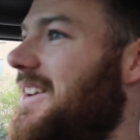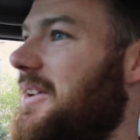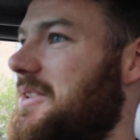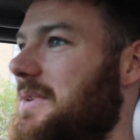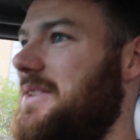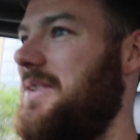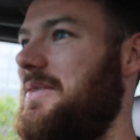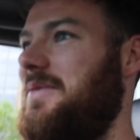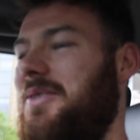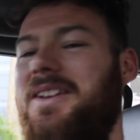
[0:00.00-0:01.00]
Which means we
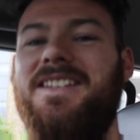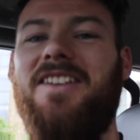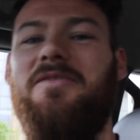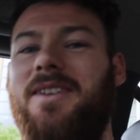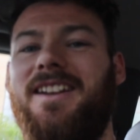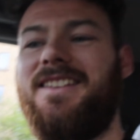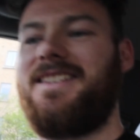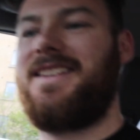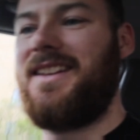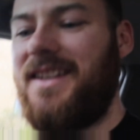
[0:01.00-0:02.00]
have 47
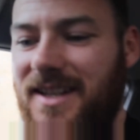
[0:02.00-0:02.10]
minutes